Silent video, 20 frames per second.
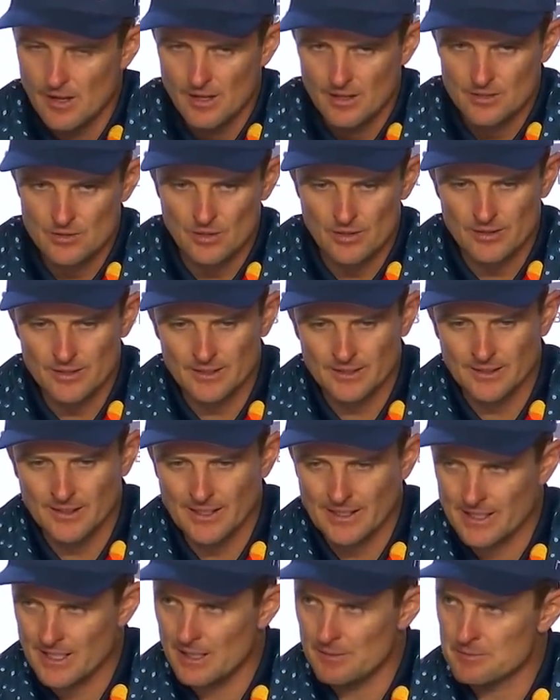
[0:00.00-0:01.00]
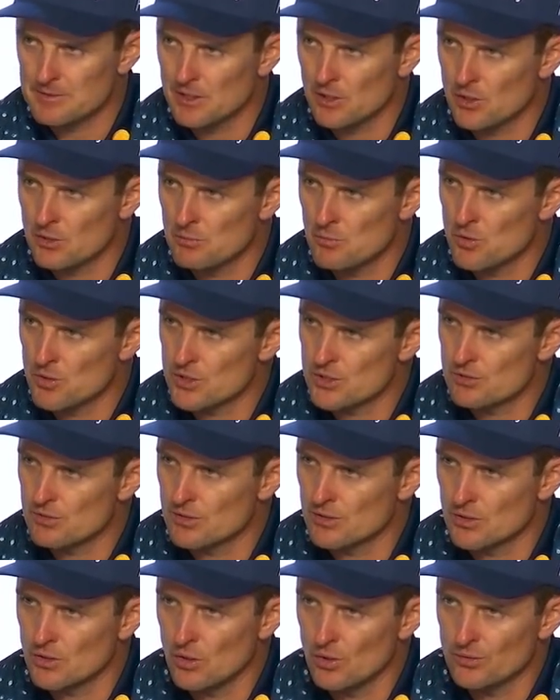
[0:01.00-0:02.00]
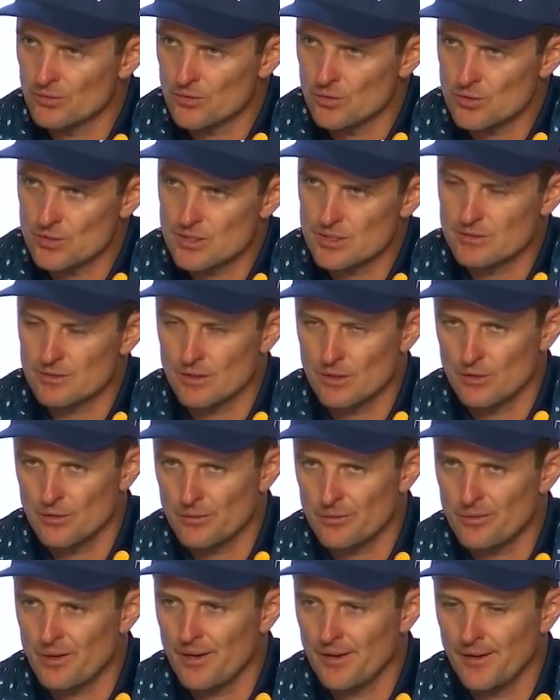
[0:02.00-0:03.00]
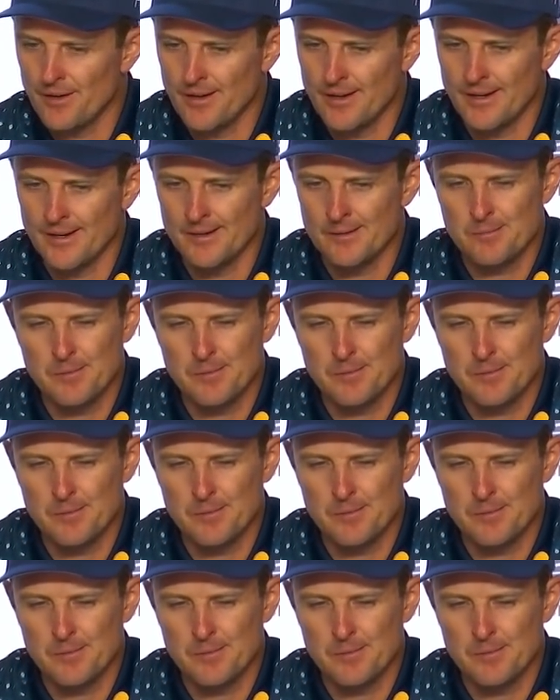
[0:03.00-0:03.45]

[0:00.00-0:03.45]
So I think that kept a lot of moisture in the golf course, you know, on the front nine.